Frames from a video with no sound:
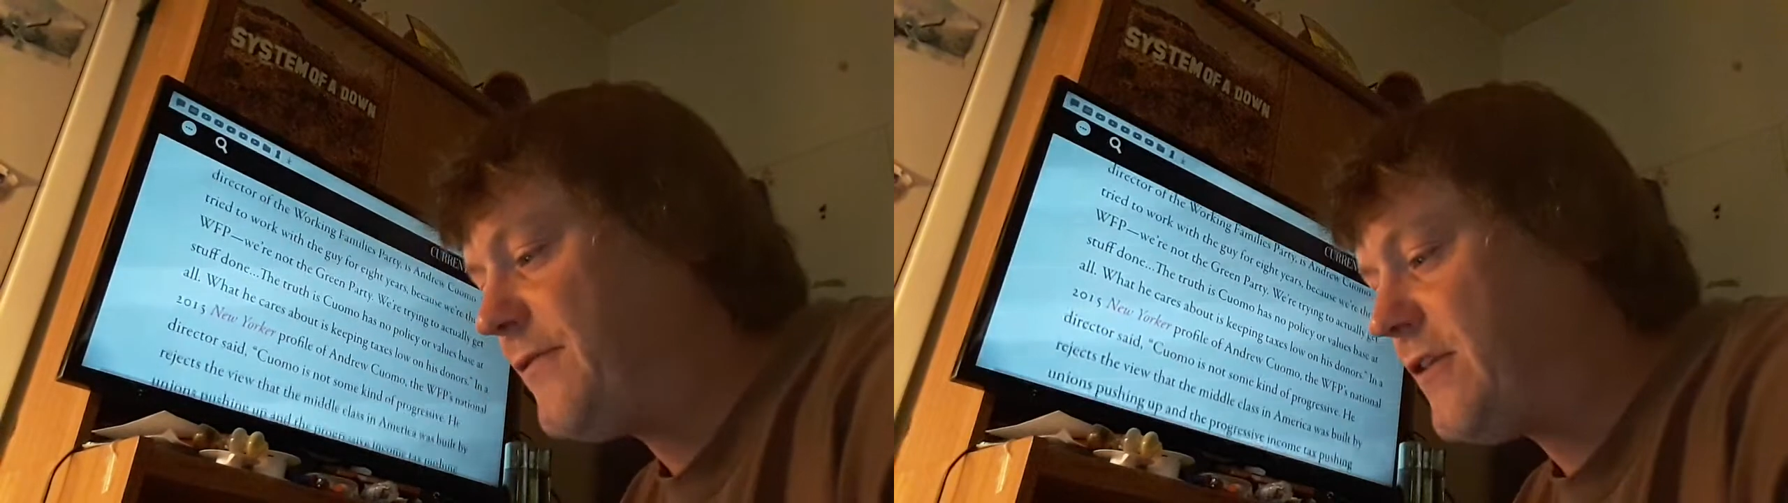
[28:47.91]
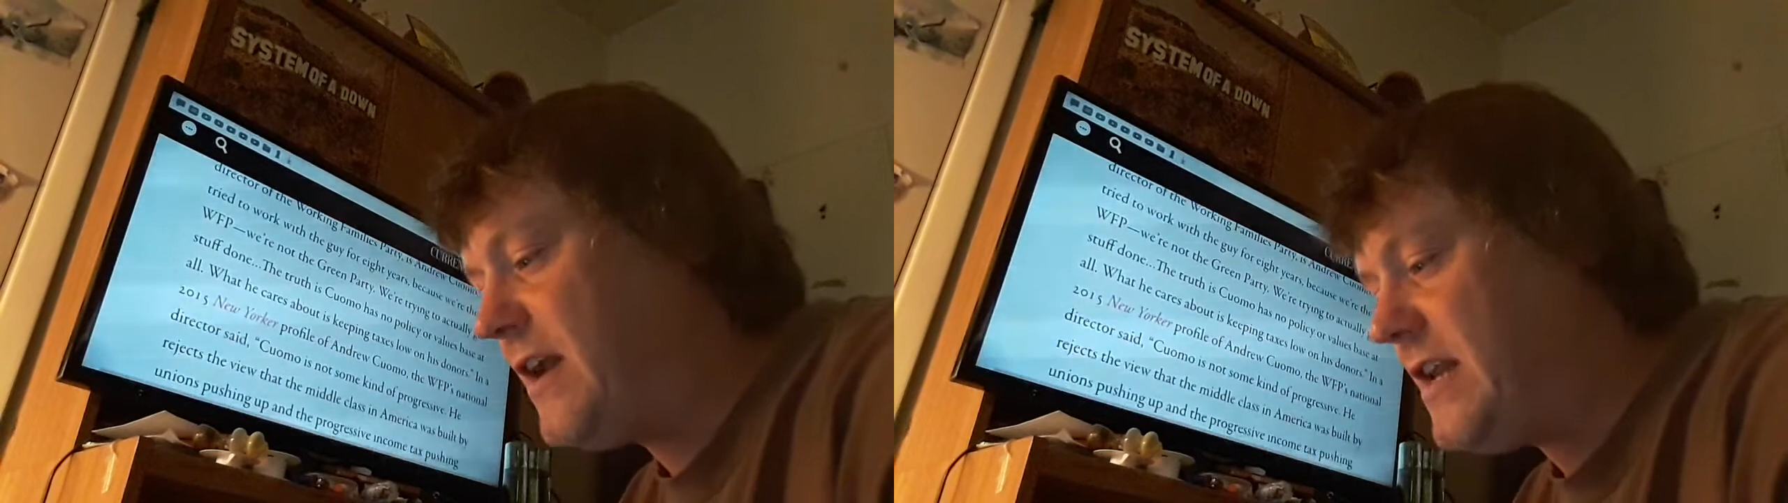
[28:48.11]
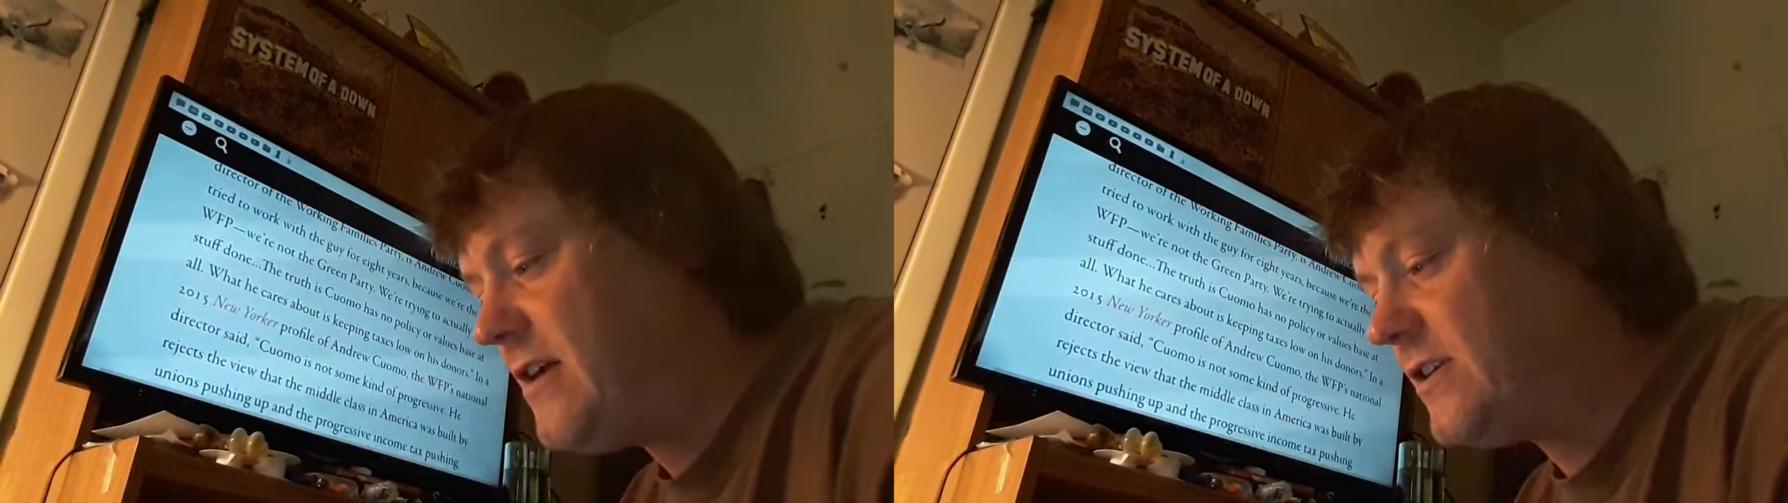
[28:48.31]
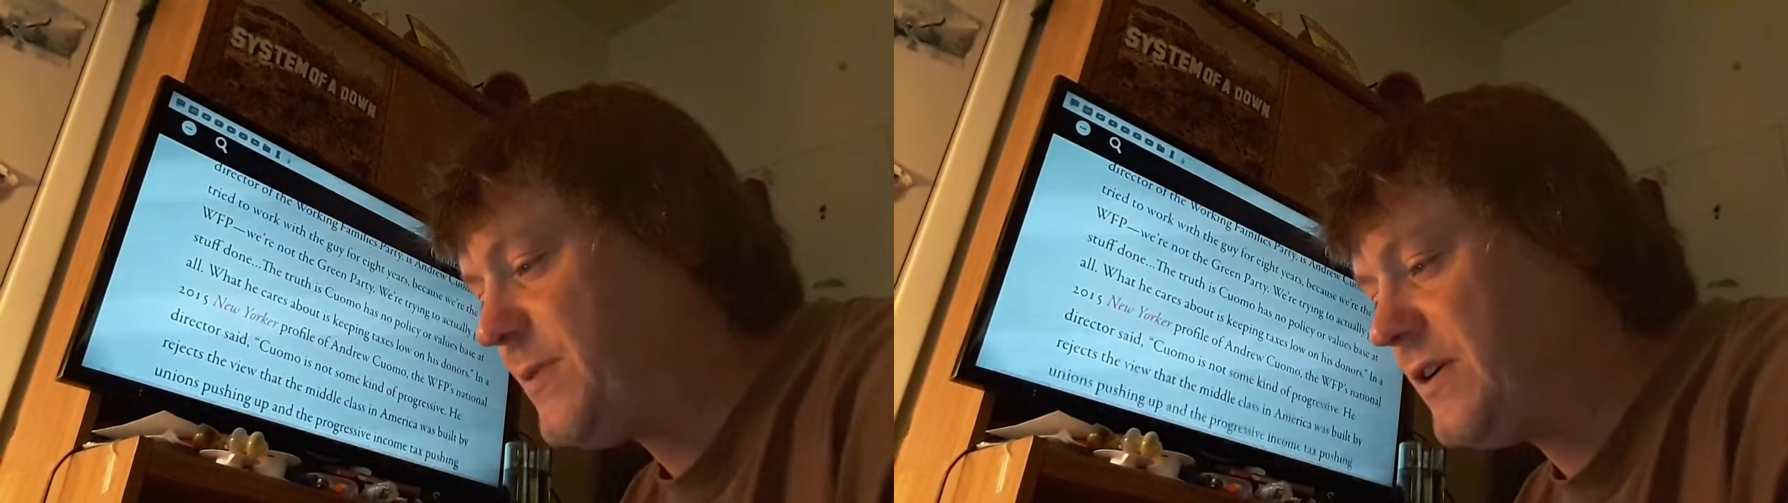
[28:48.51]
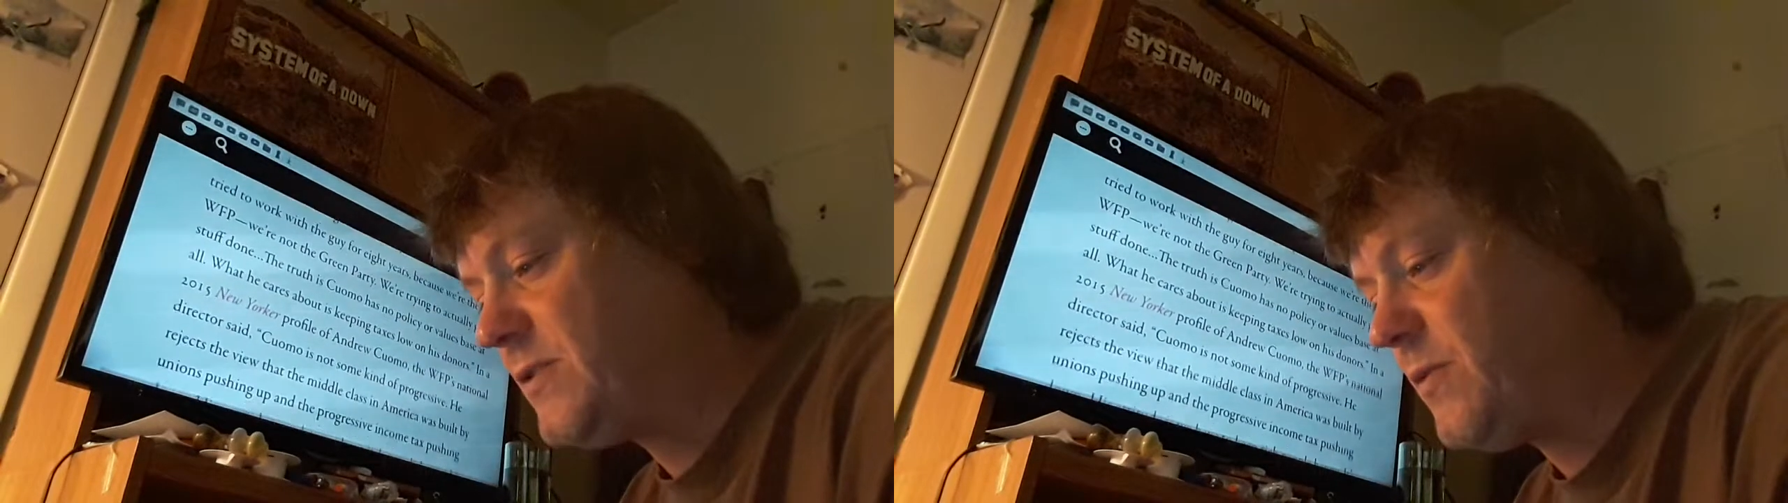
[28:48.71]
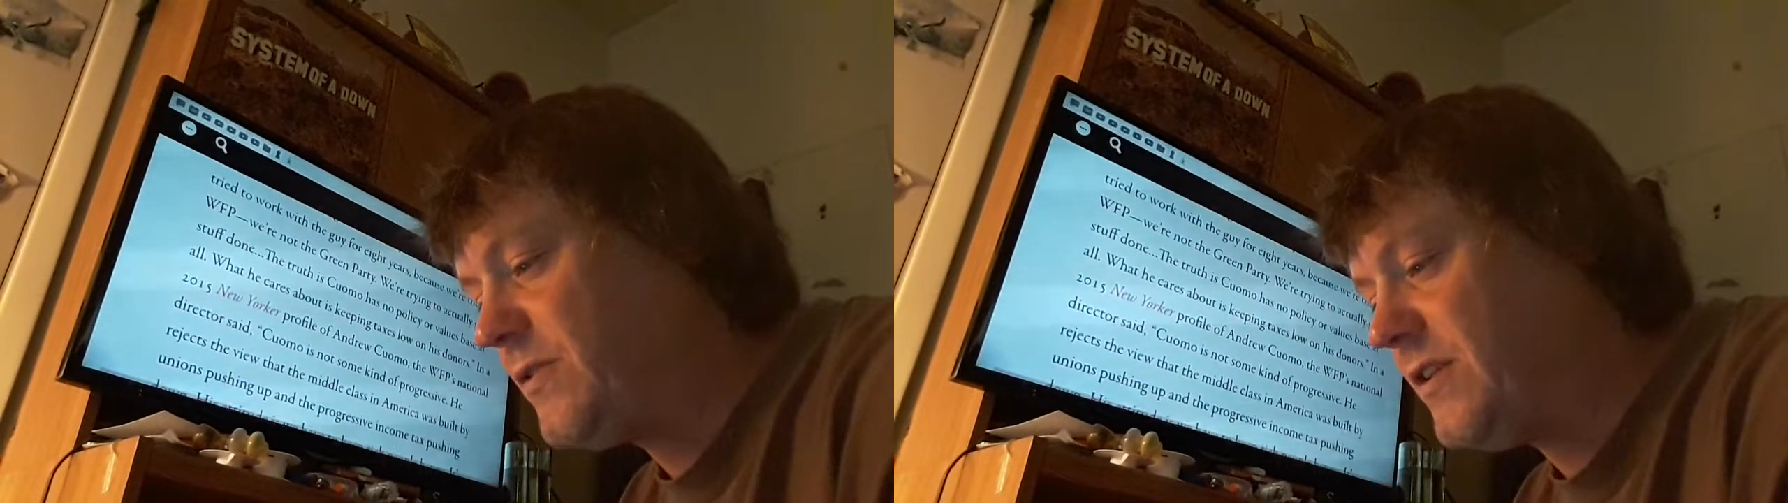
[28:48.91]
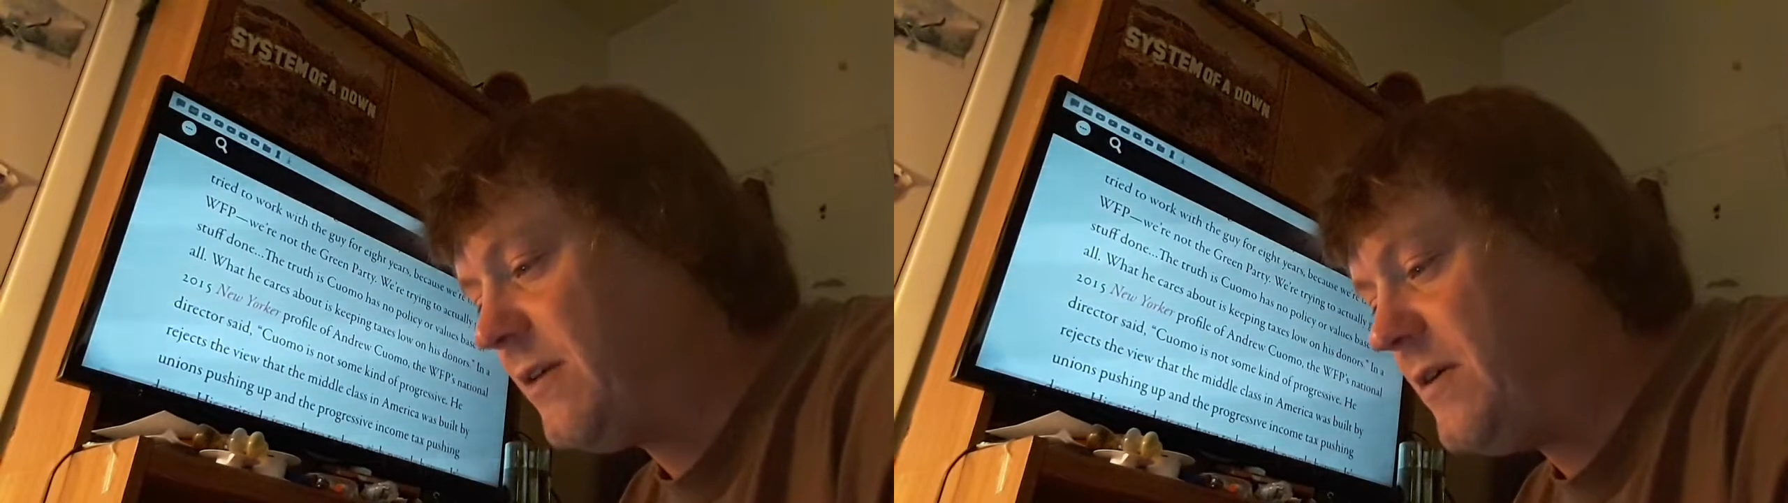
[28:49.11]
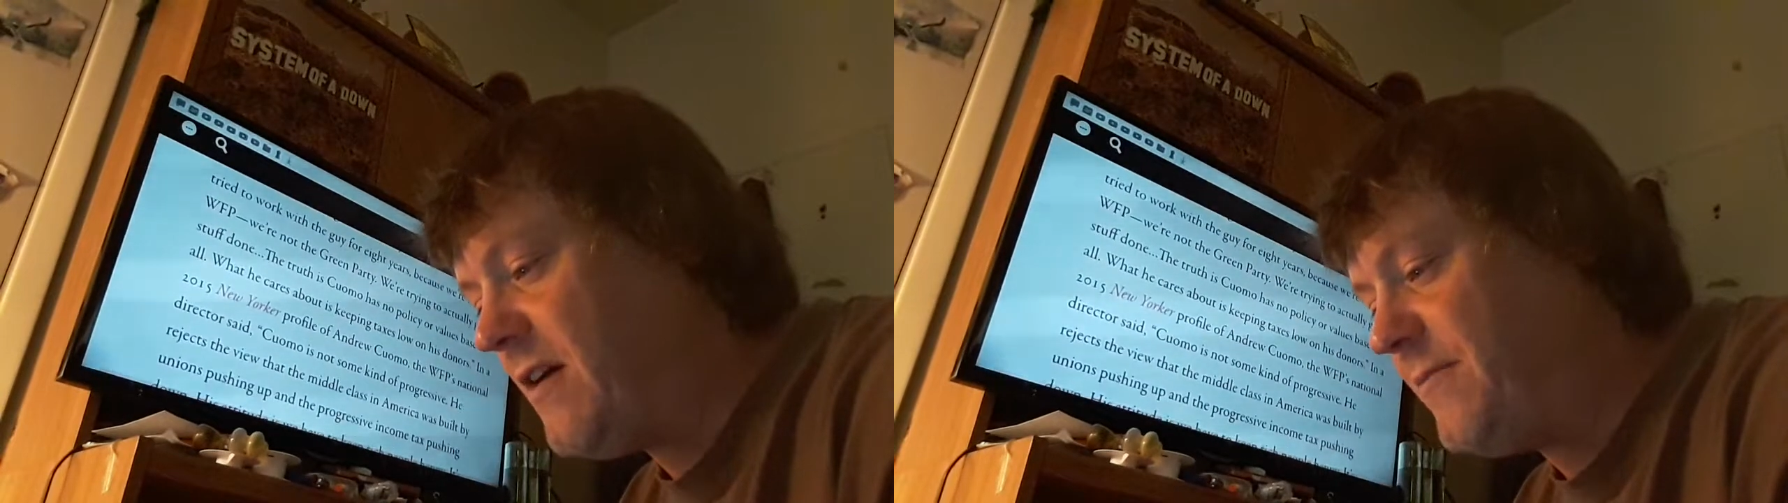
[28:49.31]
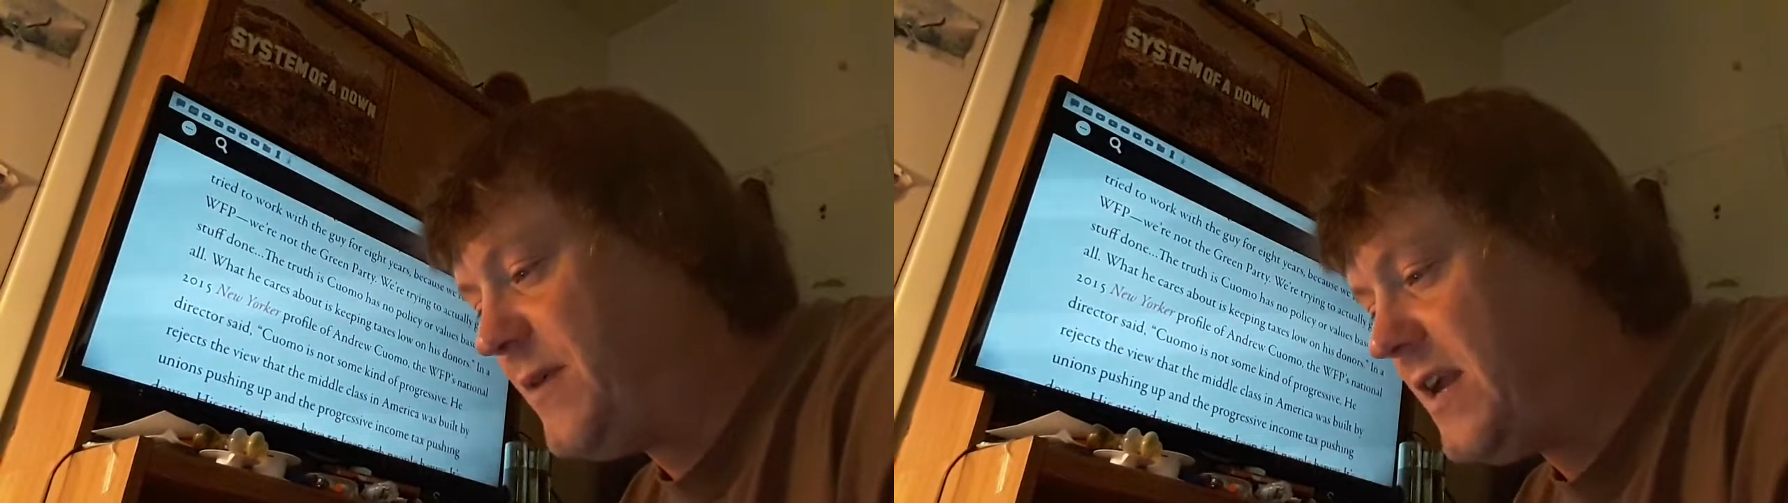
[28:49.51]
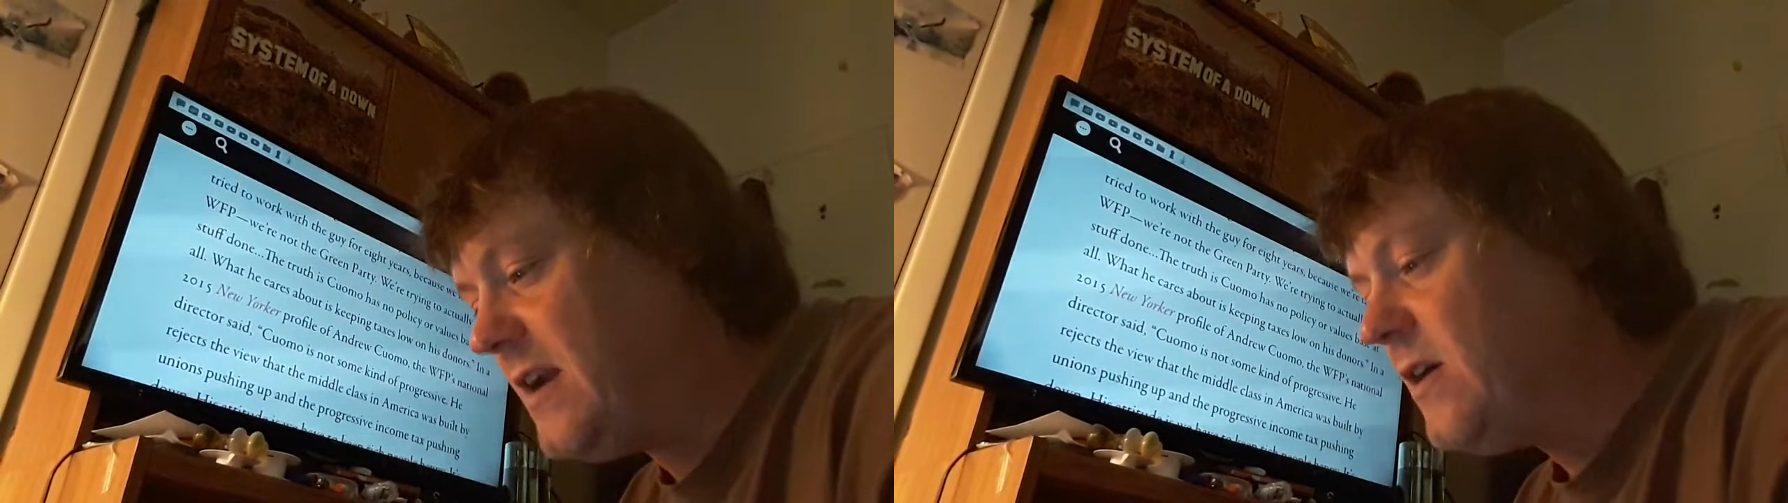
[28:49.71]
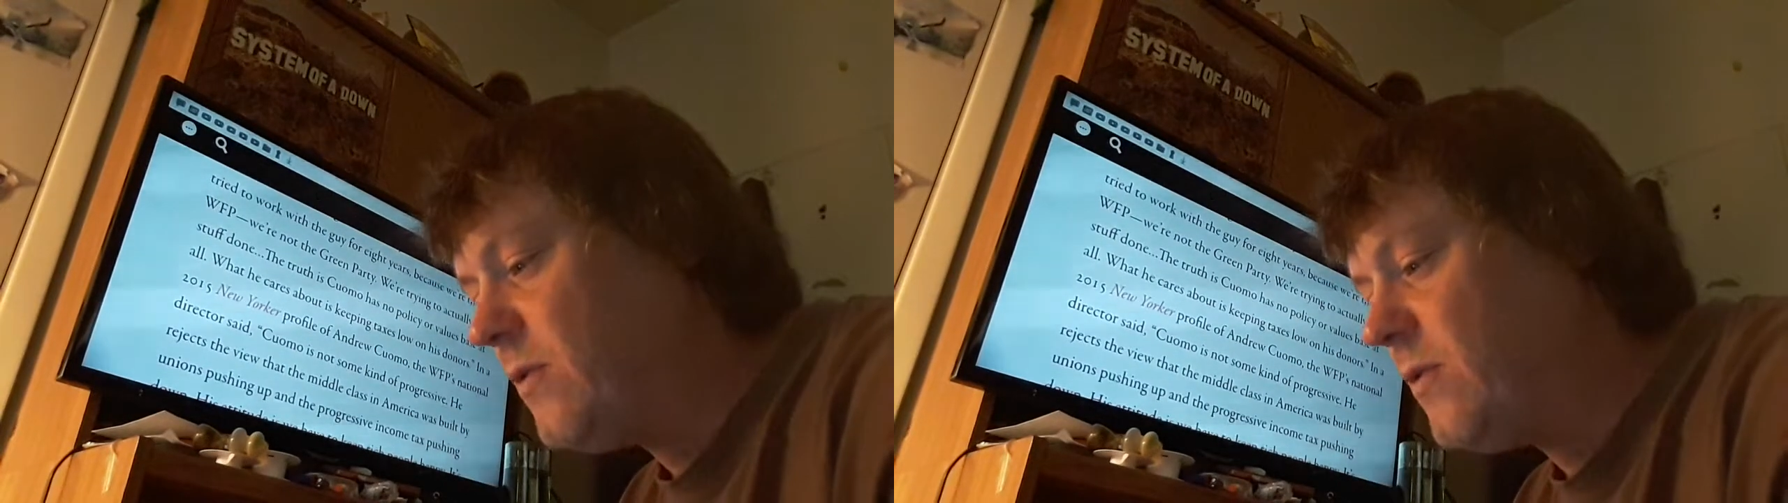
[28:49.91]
for 8 years because we're the WFP.